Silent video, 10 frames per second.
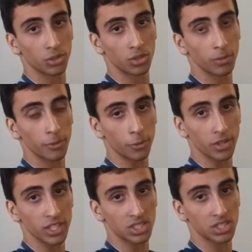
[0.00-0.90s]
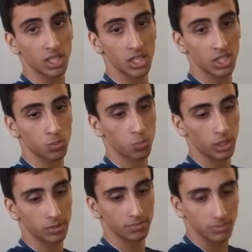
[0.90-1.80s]
the treatment for this is,
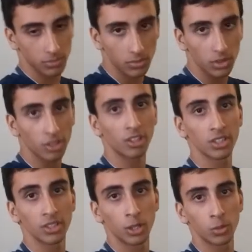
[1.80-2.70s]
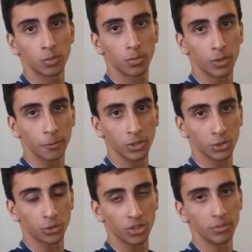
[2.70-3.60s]
well, there are no
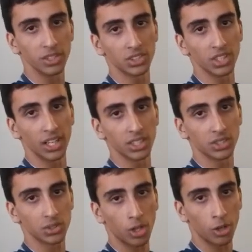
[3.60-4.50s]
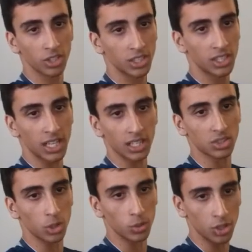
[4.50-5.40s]
official treatments yet. It's hard to
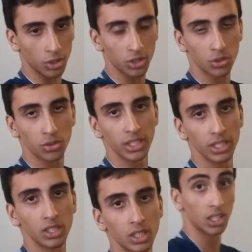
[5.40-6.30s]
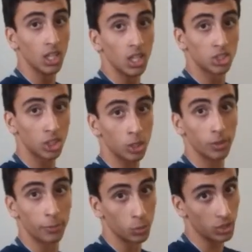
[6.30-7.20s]
detect, so it's hard to treat. So
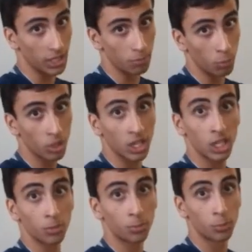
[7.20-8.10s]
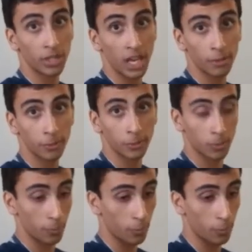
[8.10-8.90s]
if you would like more help, we have a,